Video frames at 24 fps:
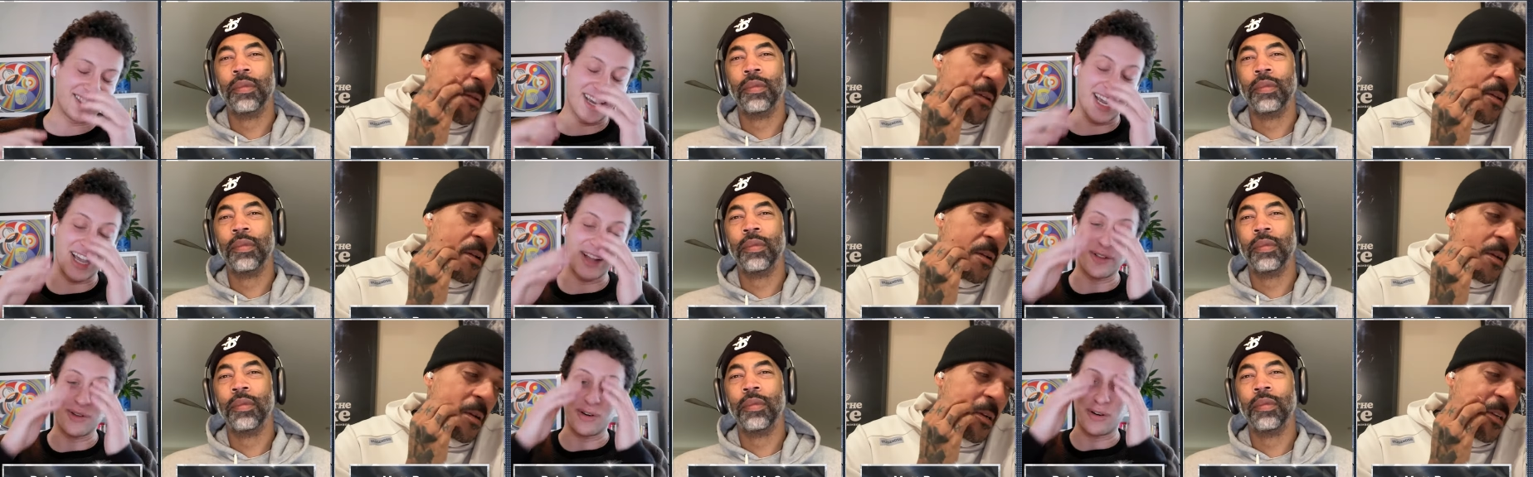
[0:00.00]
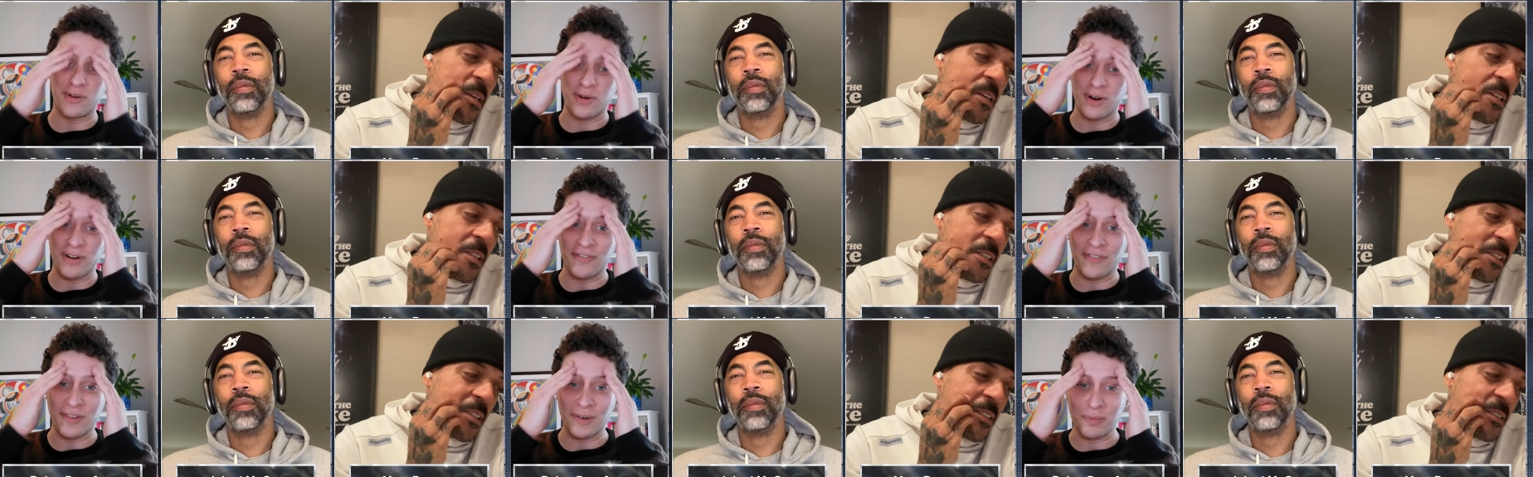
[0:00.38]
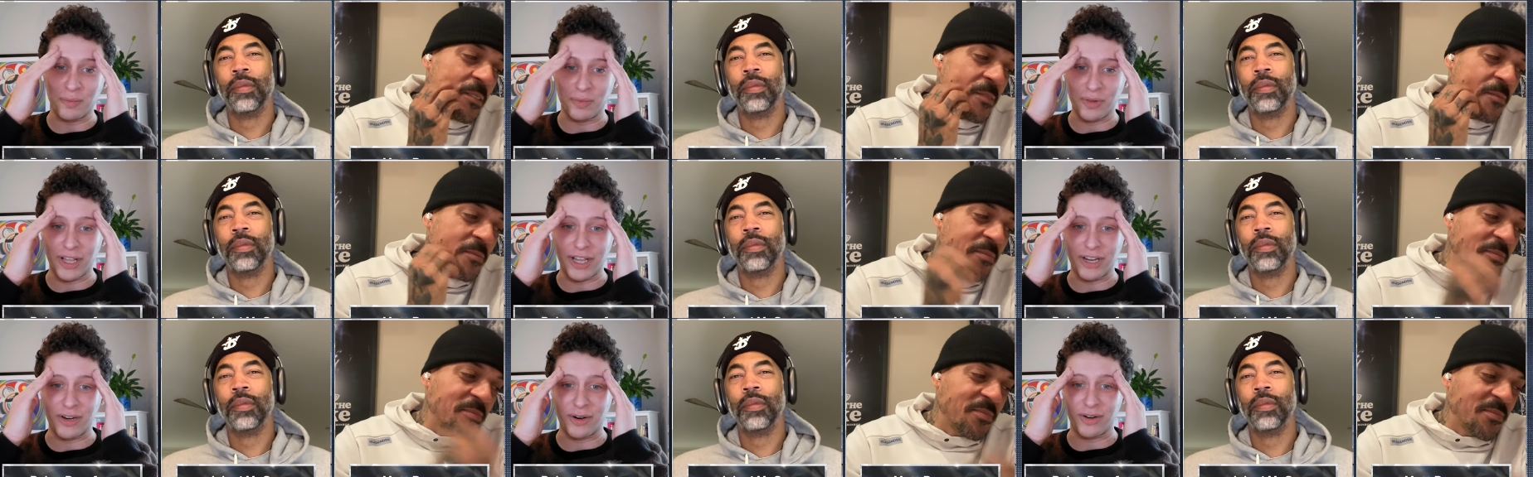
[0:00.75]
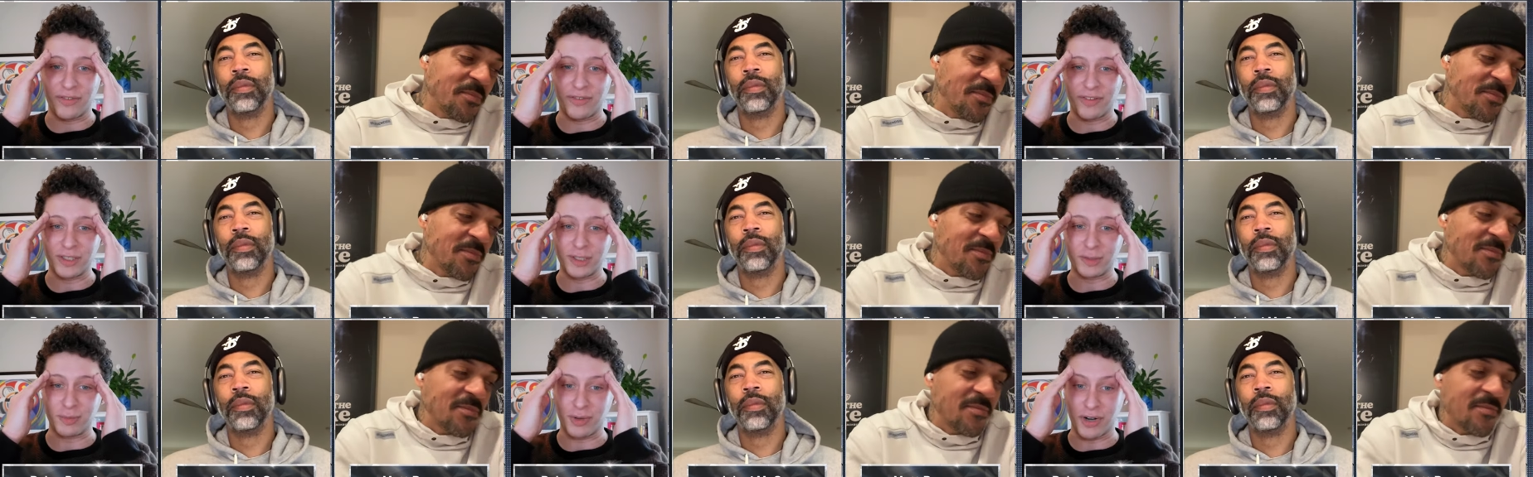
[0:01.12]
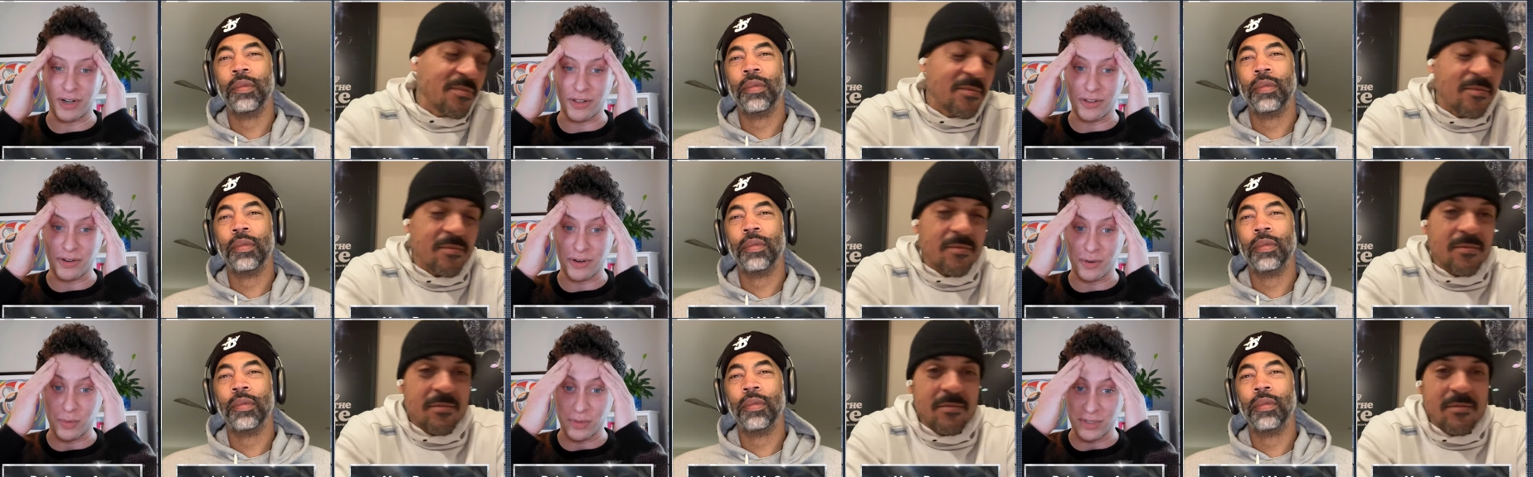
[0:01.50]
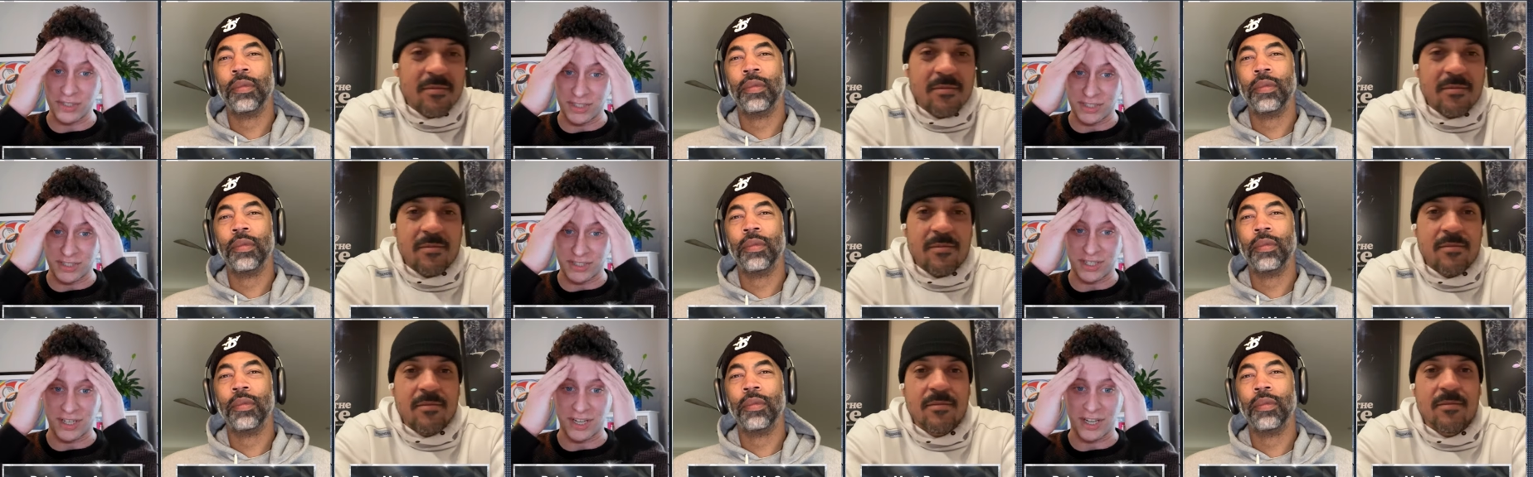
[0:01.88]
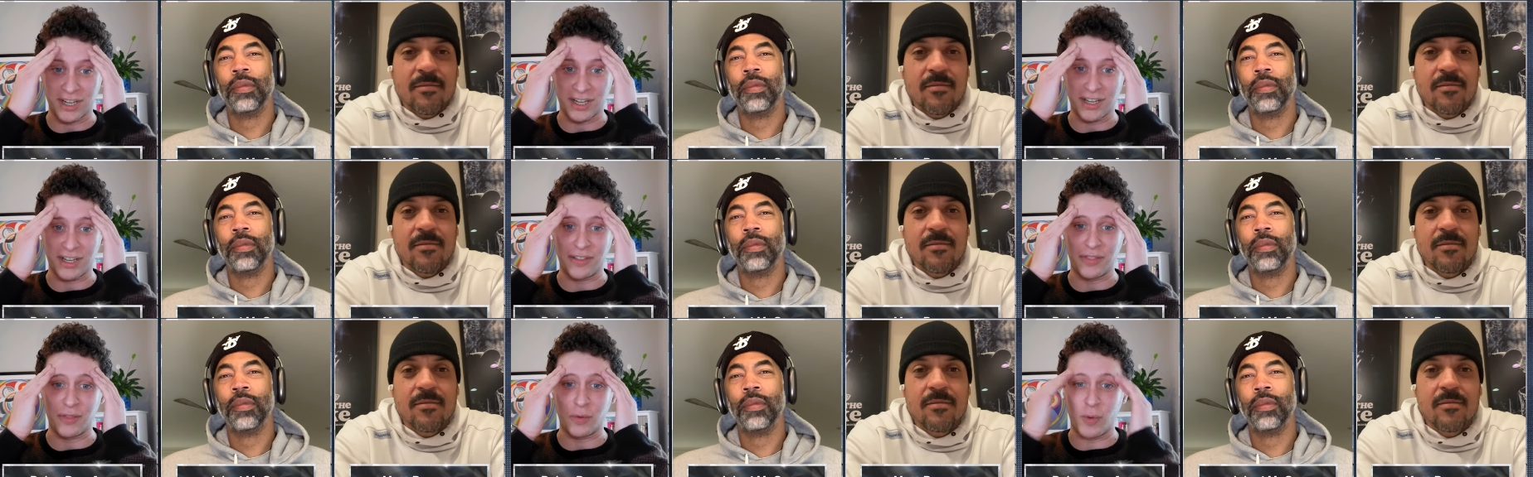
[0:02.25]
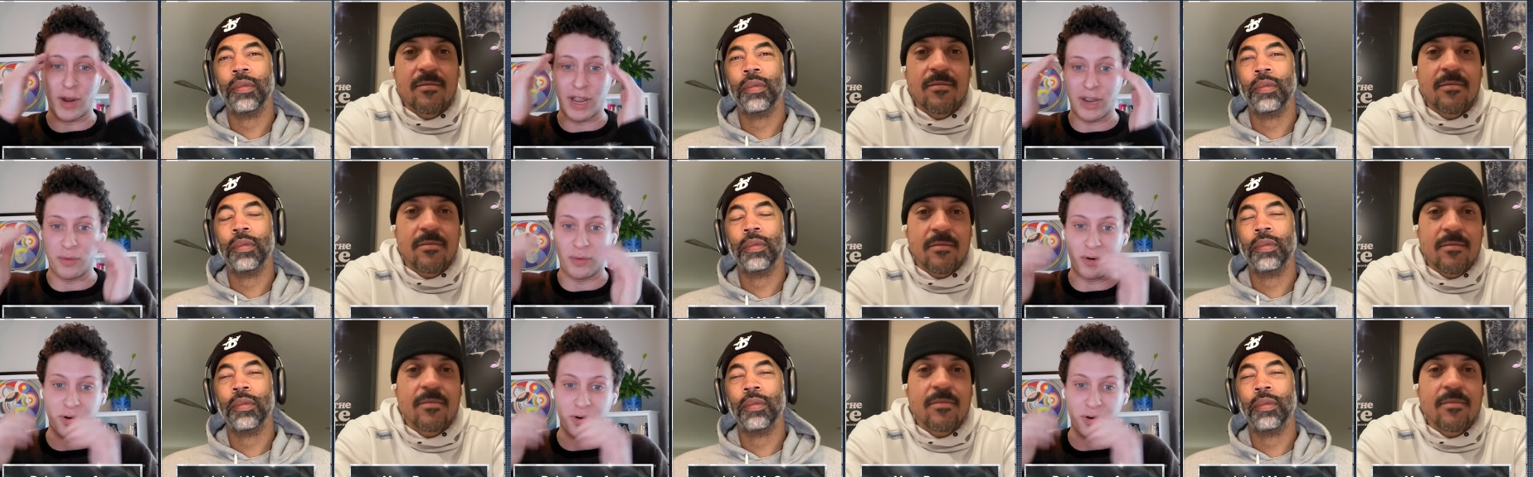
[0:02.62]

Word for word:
Speaker 1: Taylor Griffin, Blake Griffin's brother, was uh, in the weight